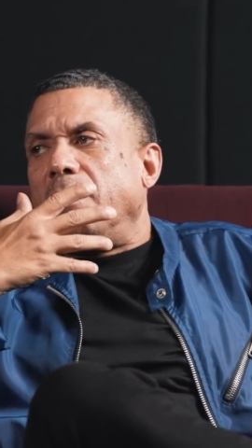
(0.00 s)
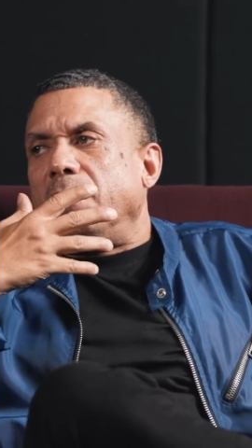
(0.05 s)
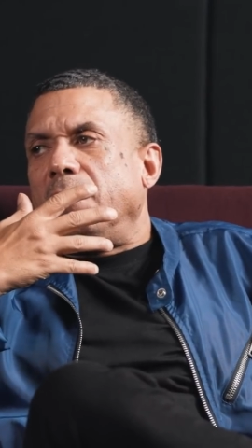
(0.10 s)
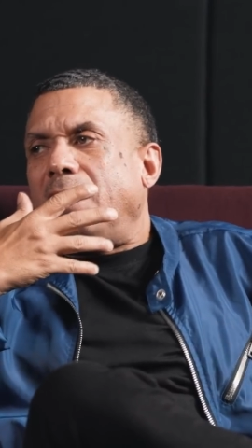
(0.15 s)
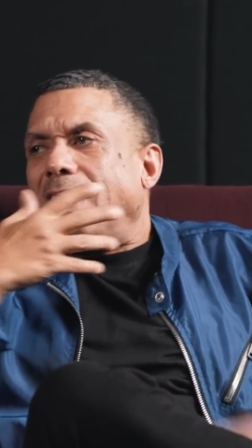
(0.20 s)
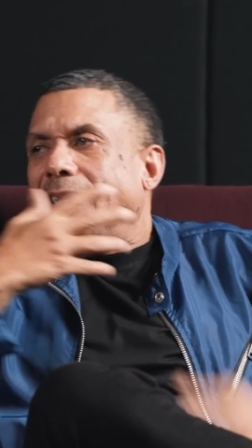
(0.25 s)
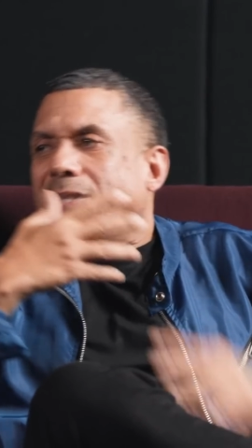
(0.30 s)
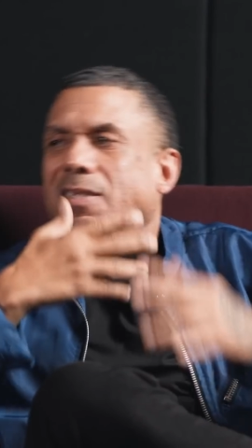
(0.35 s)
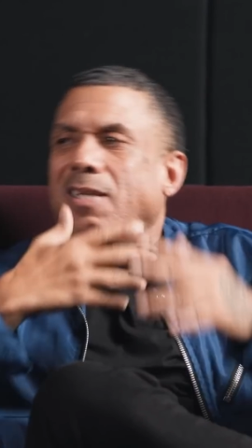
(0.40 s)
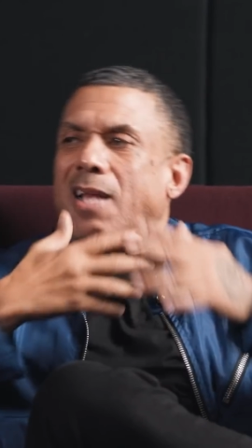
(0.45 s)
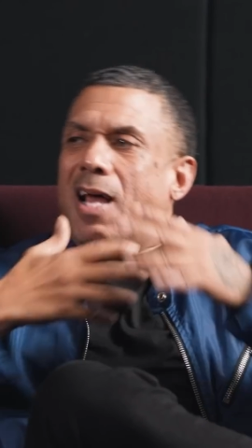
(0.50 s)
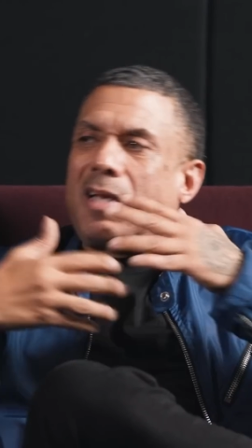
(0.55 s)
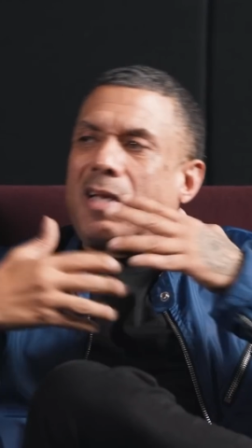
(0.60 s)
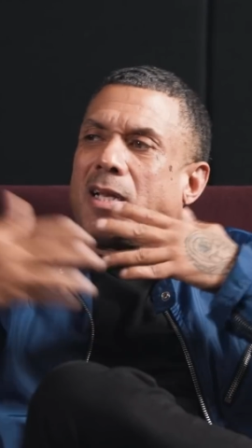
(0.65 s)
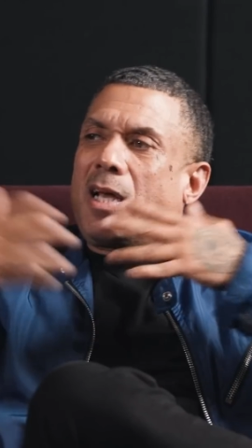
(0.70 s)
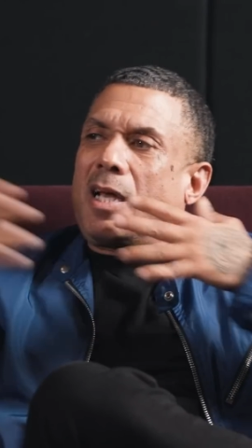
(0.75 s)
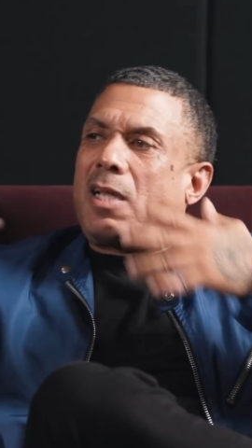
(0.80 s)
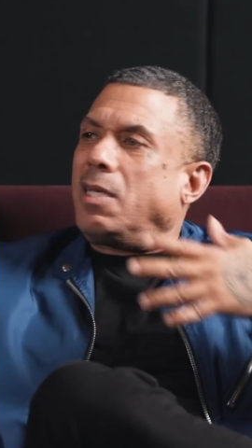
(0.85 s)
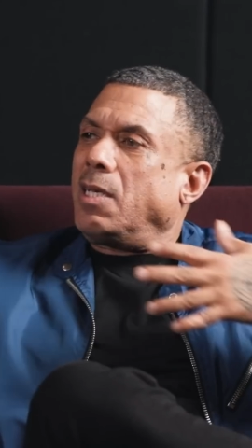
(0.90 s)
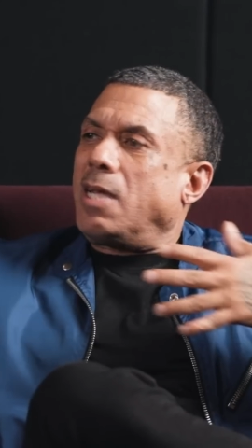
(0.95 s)
That's not
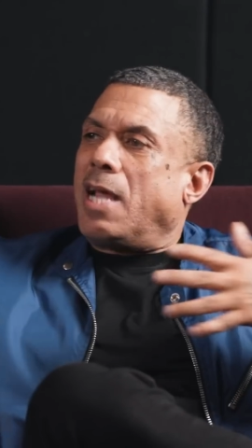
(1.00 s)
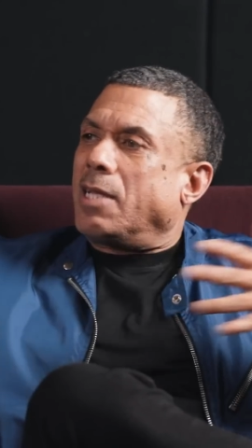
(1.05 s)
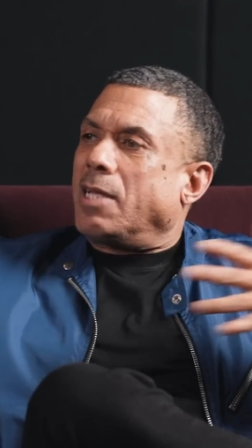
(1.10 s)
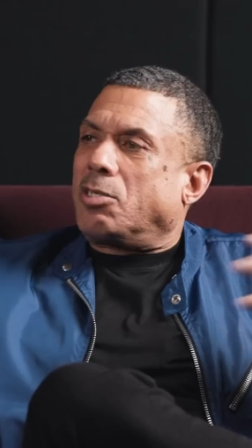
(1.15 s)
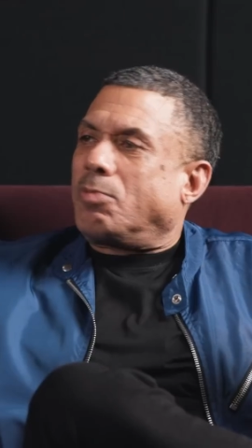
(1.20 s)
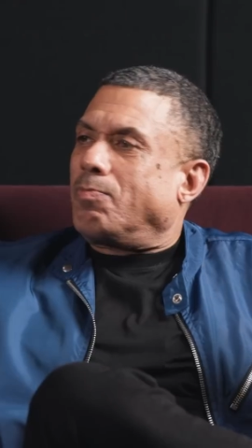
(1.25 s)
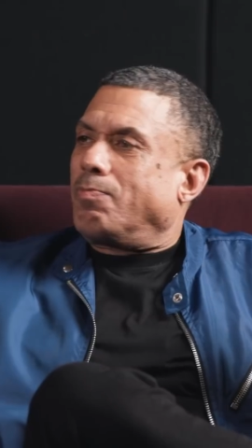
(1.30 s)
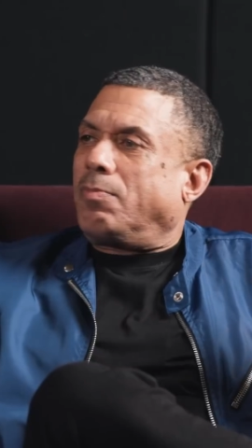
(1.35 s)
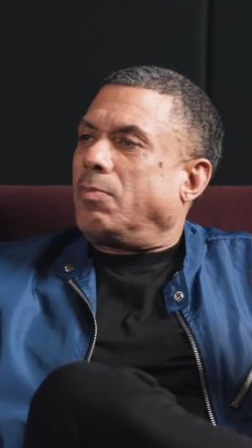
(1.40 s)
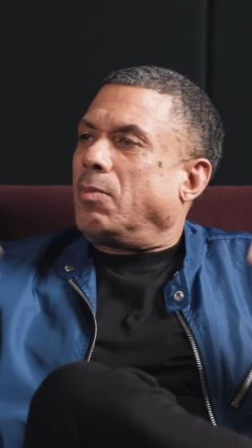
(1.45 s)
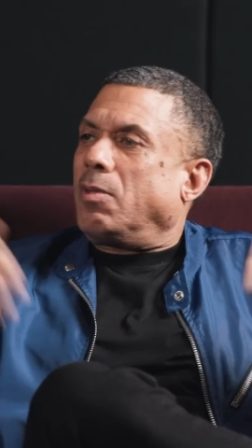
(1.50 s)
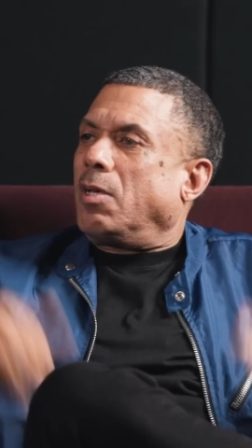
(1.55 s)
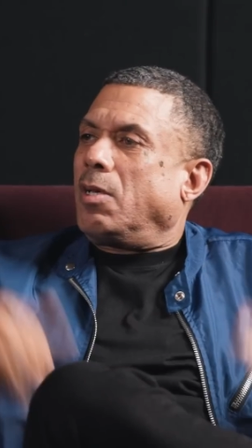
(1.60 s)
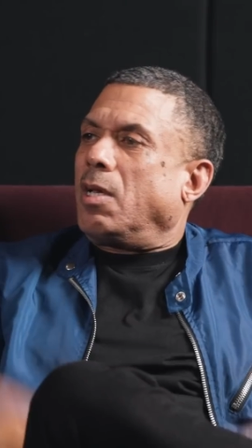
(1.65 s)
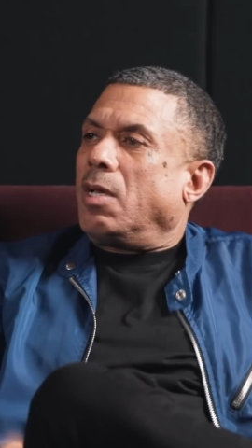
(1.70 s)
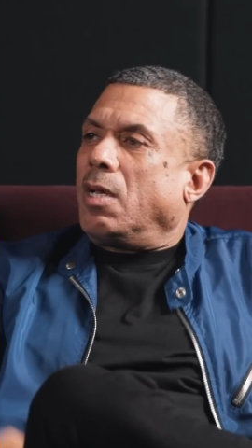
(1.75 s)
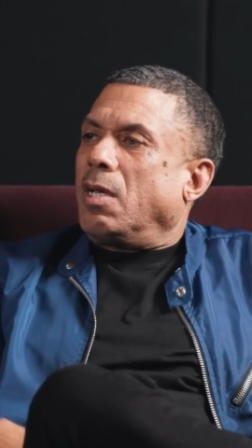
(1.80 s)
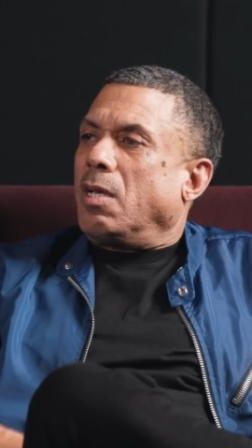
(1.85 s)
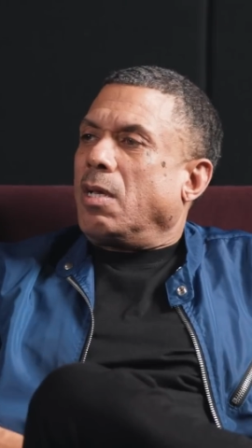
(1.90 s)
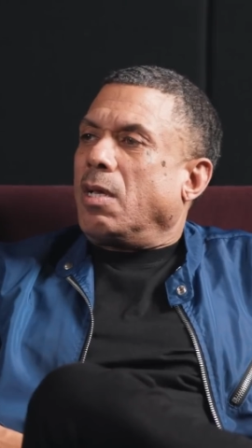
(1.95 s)
nothing
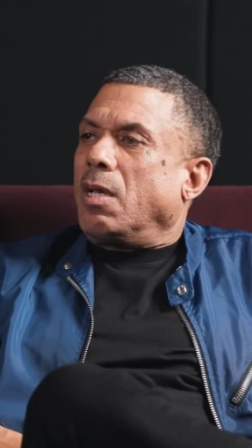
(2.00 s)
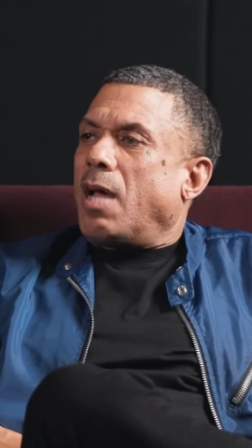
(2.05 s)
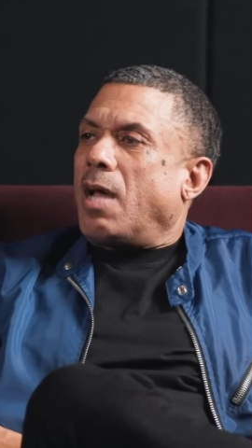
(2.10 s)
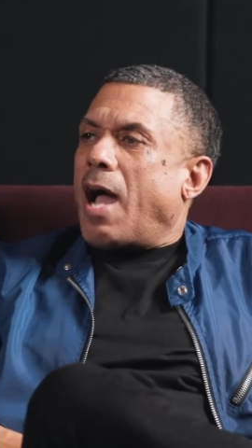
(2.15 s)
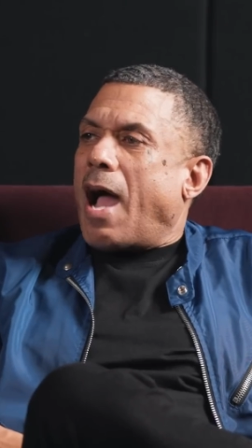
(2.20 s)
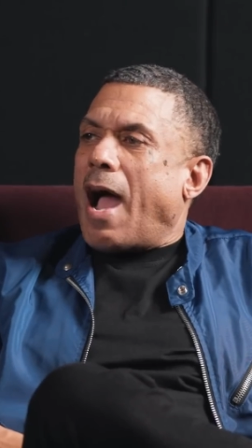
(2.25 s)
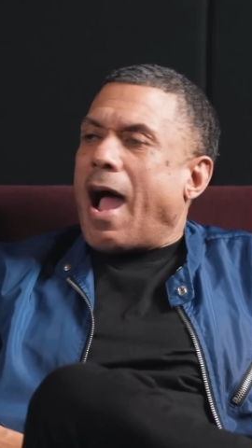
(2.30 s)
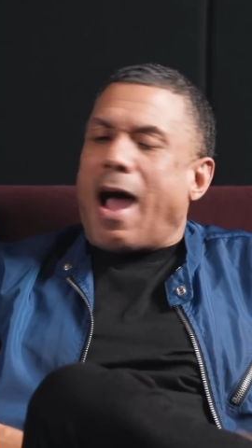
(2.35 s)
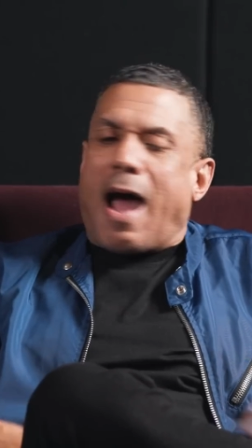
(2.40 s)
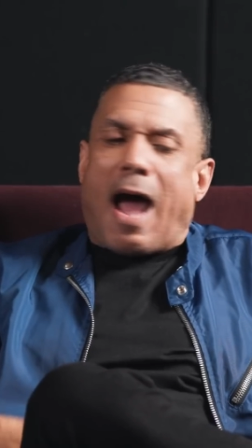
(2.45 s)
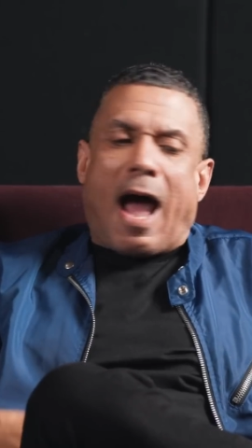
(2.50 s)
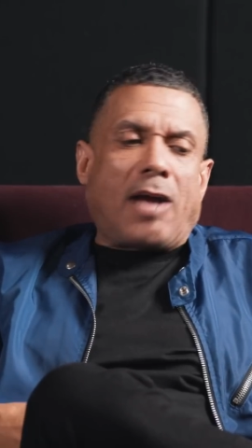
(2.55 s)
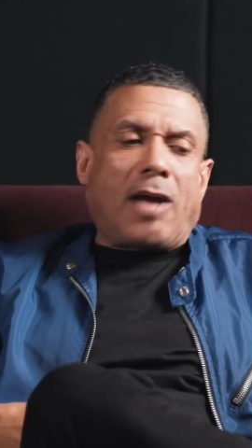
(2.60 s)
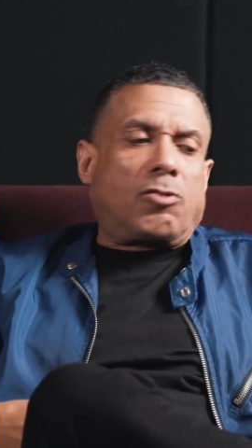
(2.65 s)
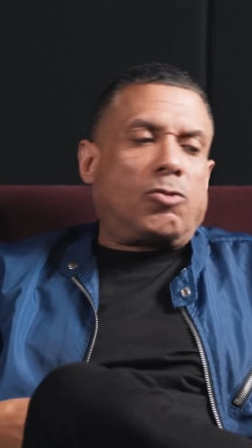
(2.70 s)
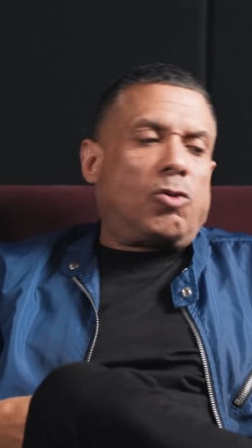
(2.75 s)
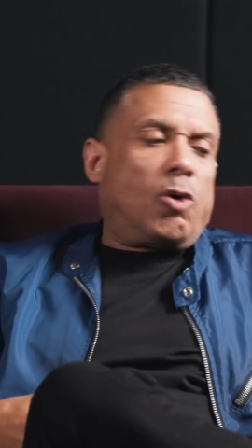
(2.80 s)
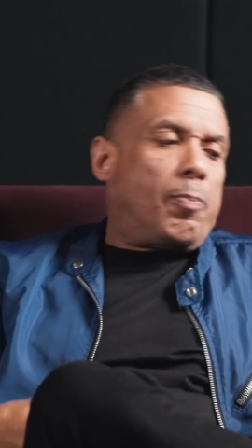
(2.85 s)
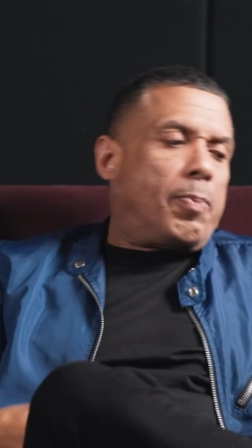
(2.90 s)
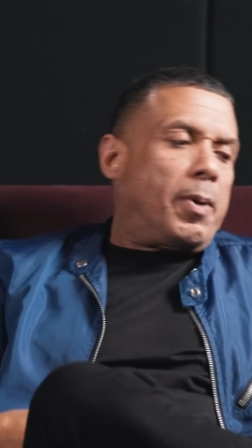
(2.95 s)
I
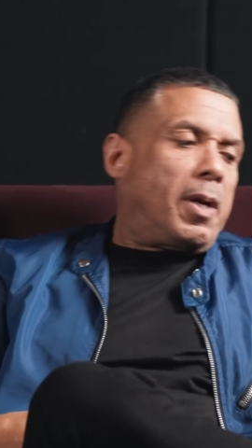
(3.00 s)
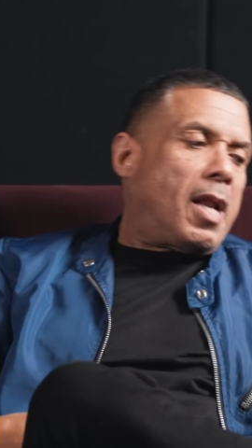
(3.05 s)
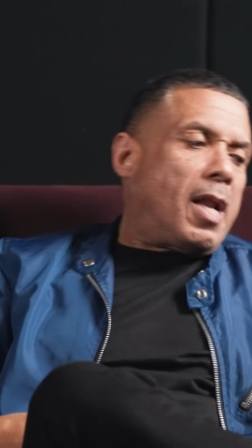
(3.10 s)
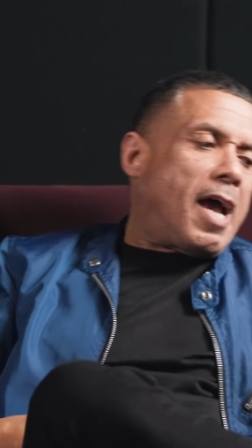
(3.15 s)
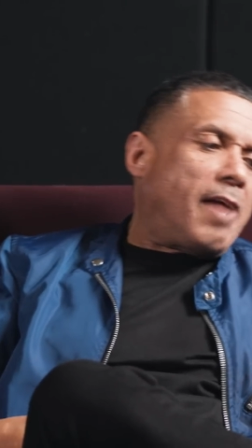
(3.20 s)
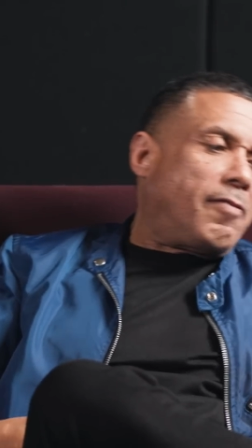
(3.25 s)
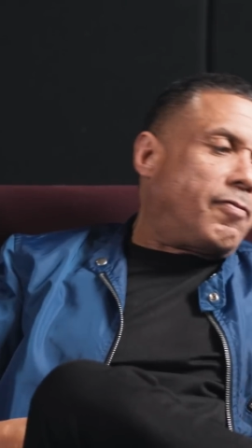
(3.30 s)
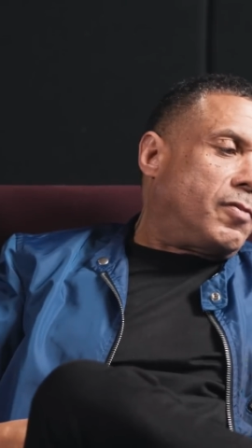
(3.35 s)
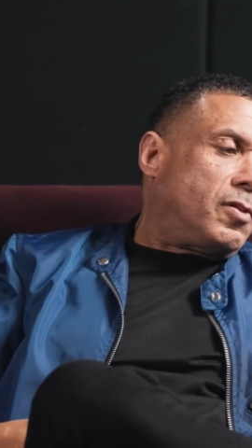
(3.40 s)
grew up in life